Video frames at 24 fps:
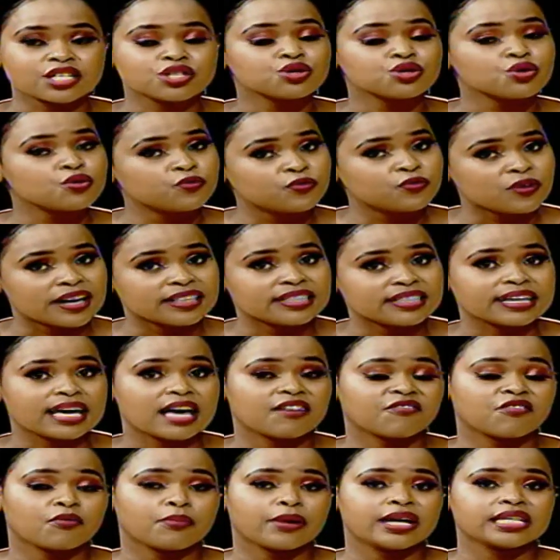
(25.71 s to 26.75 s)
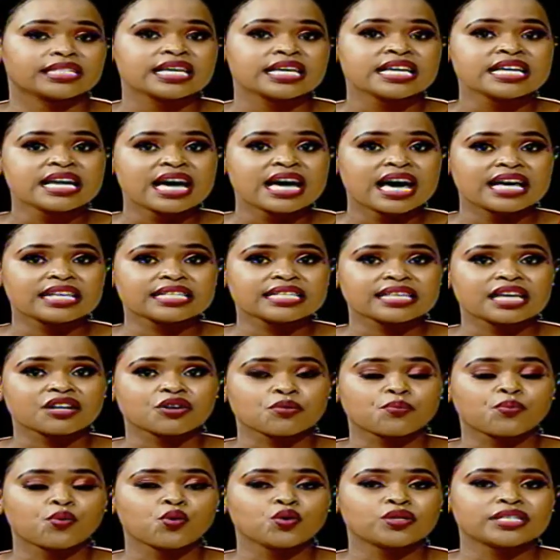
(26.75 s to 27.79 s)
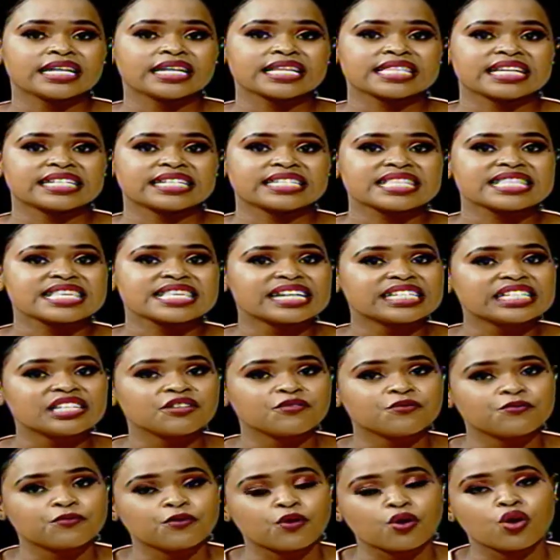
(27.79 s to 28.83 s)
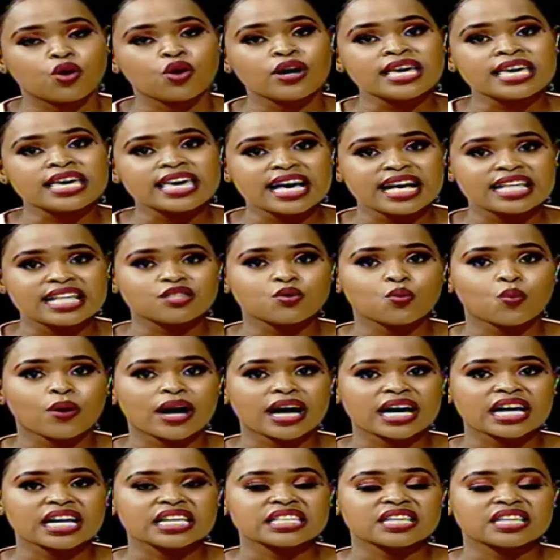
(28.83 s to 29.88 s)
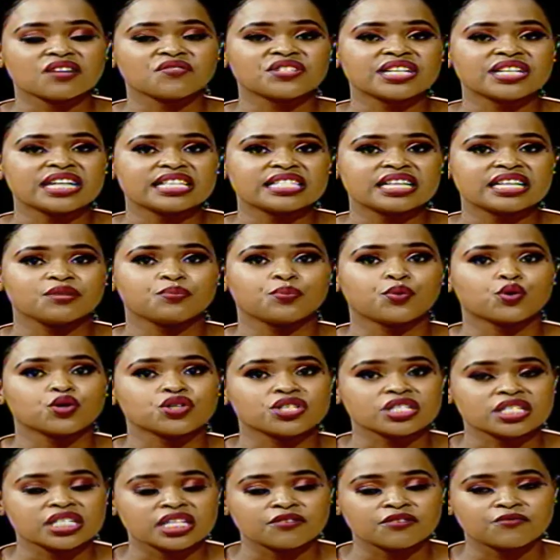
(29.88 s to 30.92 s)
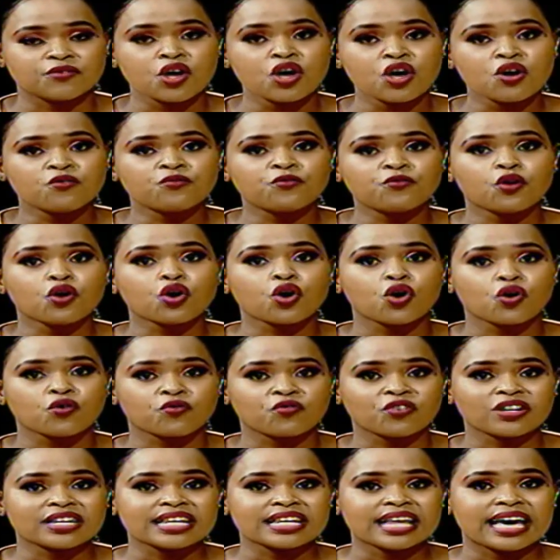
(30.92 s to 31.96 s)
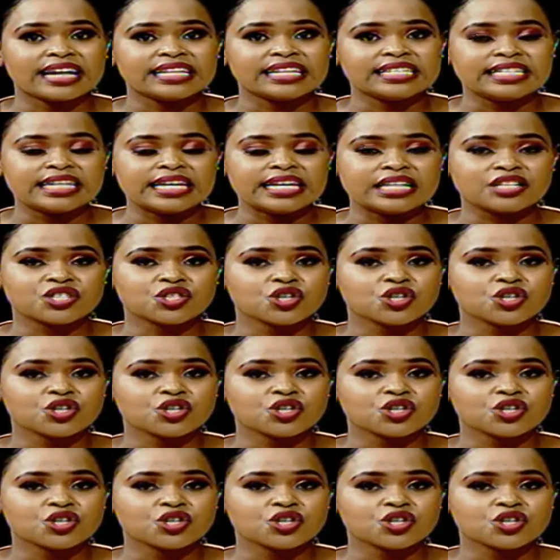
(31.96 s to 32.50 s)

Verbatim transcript: So far, the government has reported that 34 health workers have tested positive for COVID-19.